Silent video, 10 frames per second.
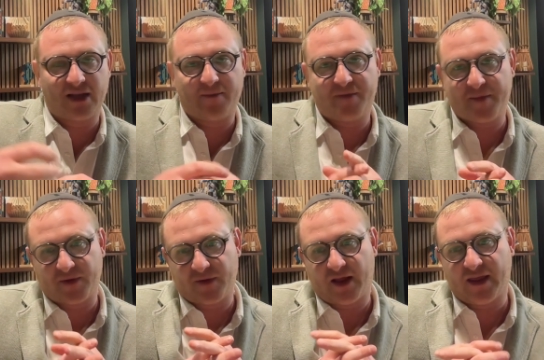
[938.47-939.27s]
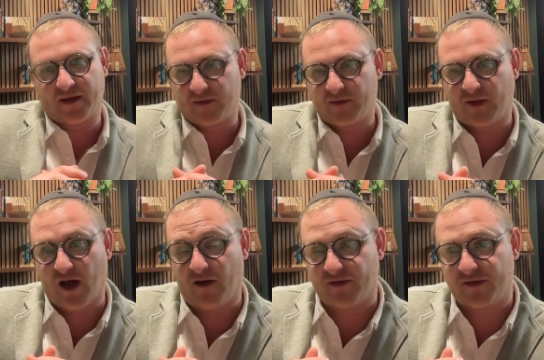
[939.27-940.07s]
that people I think
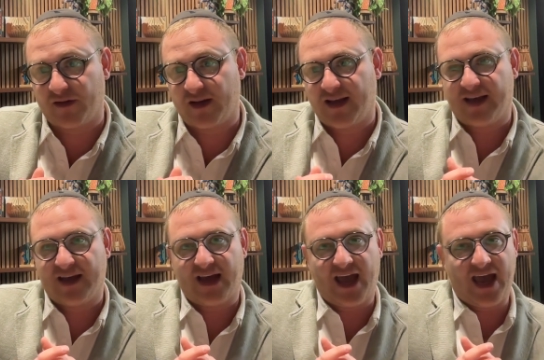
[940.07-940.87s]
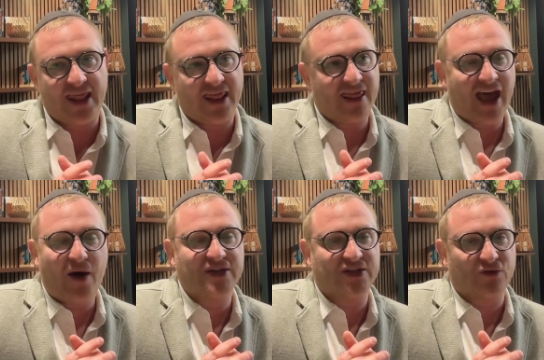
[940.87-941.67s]
love. And
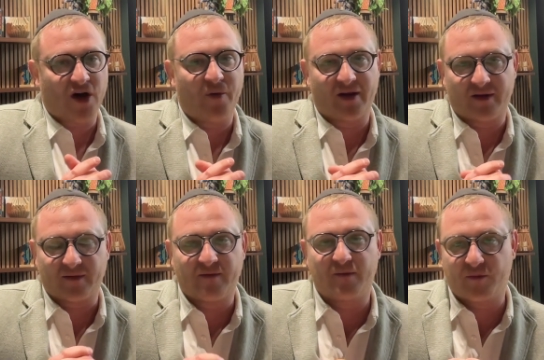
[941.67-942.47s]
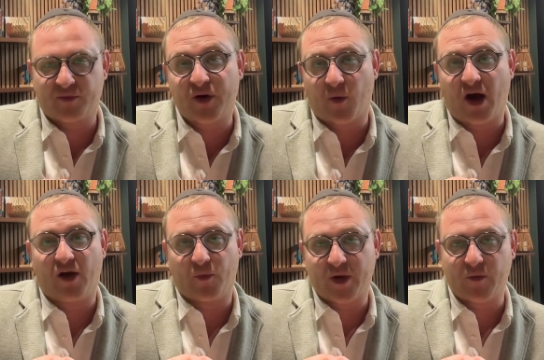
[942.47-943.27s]
that was growing pretty
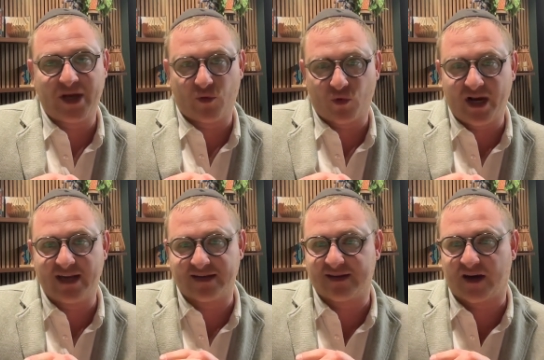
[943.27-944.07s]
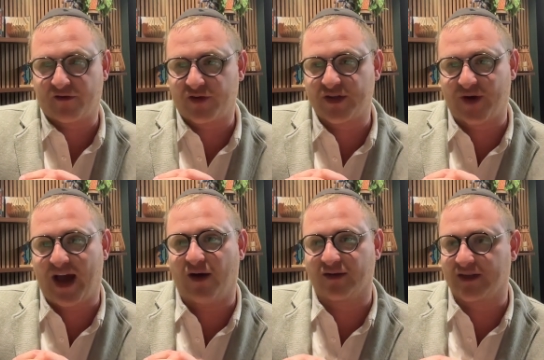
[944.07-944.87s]
wild. We, we had raised our first
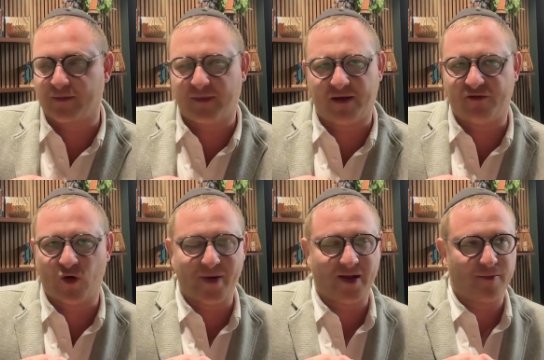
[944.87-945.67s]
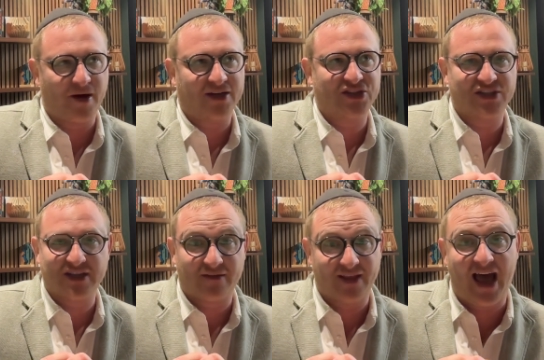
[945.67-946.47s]
round, like 4 million bucks just
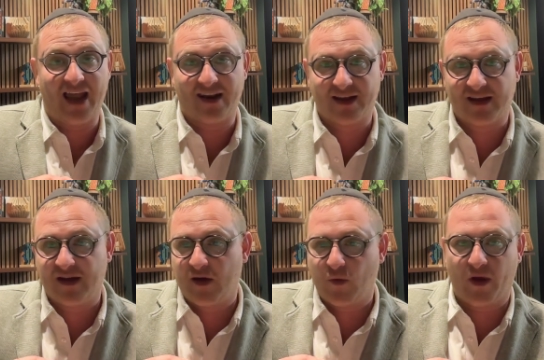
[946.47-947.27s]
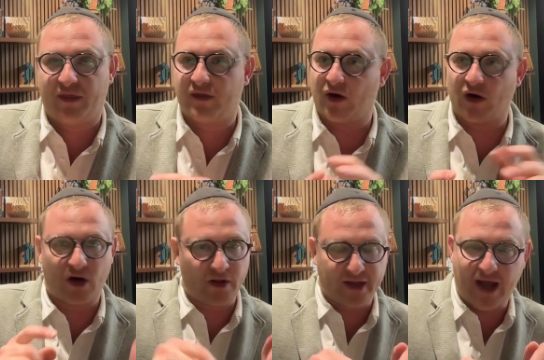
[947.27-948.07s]
off that with
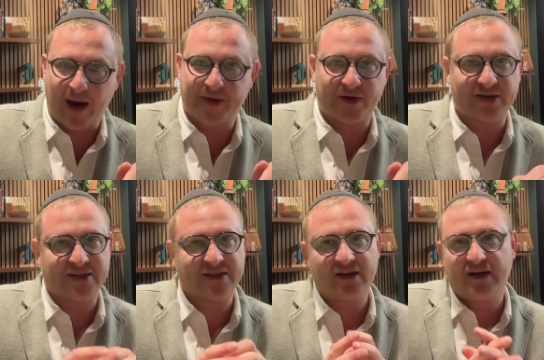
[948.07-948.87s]
early adopters,